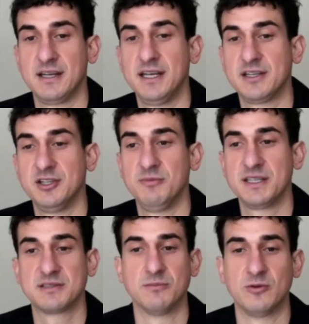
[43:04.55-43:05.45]
"Hey, can you make
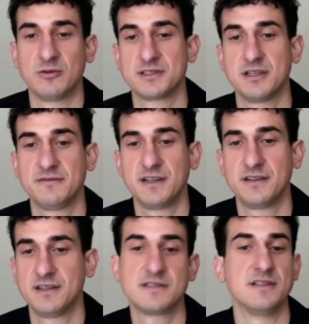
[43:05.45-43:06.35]
some more stuff like
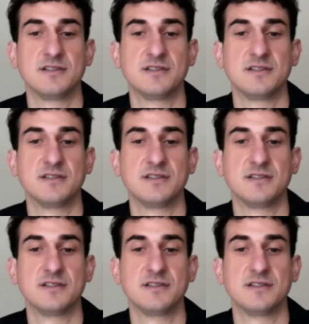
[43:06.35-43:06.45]
this?"